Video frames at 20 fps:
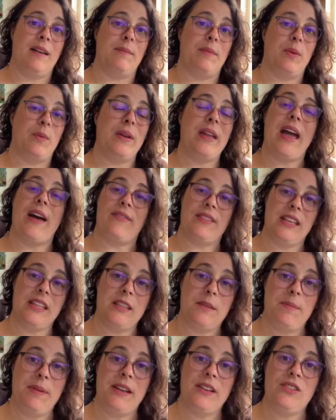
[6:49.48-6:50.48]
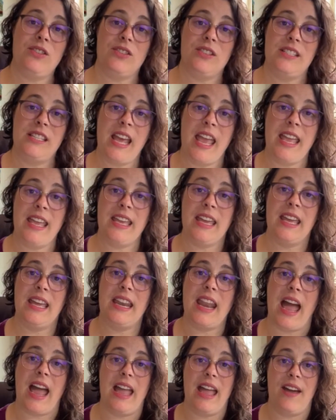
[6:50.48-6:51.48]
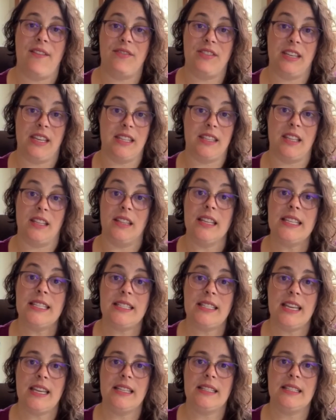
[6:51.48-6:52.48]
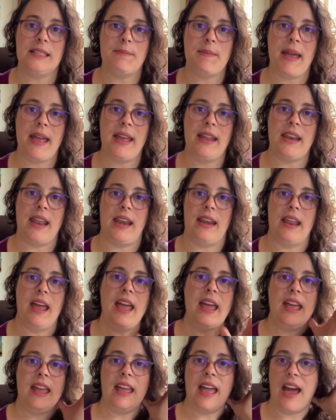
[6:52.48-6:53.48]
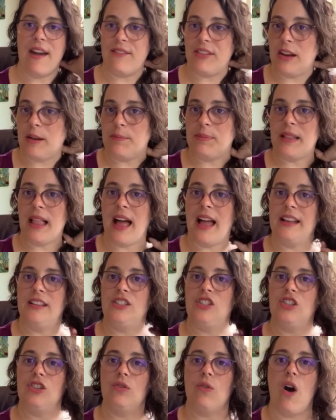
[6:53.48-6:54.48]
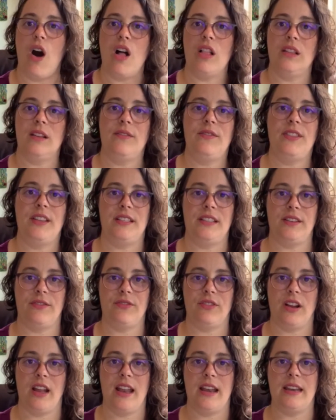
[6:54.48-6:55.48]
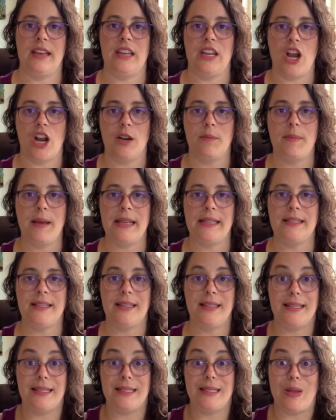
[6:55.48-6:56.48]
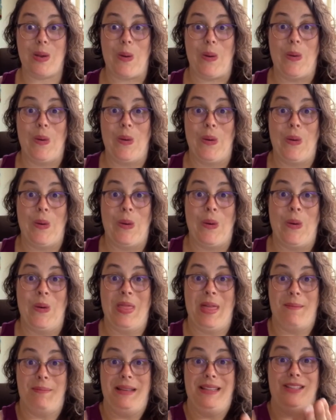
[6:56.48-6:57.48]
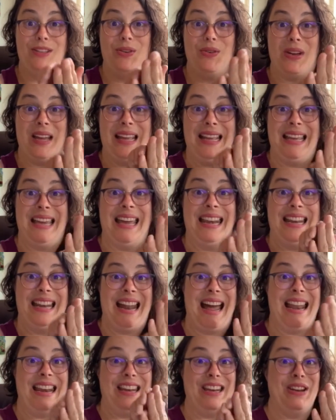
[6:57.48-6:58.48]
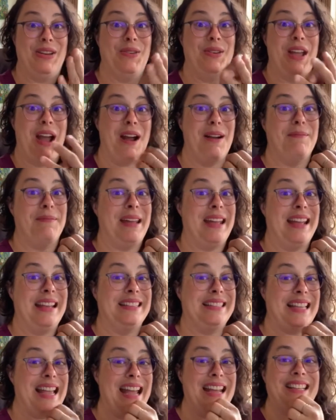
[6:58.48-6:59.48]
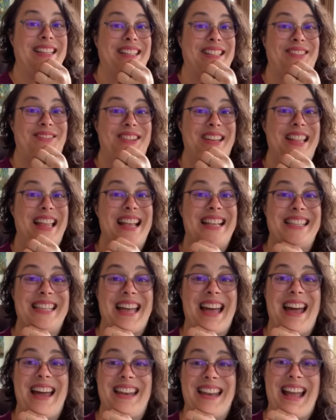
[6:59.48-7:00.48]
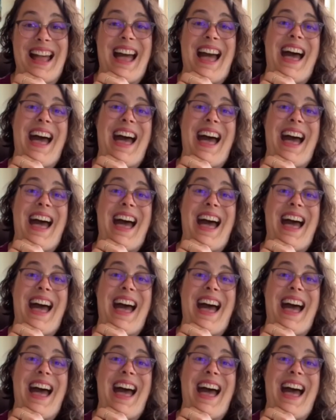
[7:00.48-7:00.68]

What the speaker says: We have to get the pictures taken. I have to get the listings made and have it applied to all of the different yarn bases. Oh, that means you can get it on a new yarn base. I just realized that.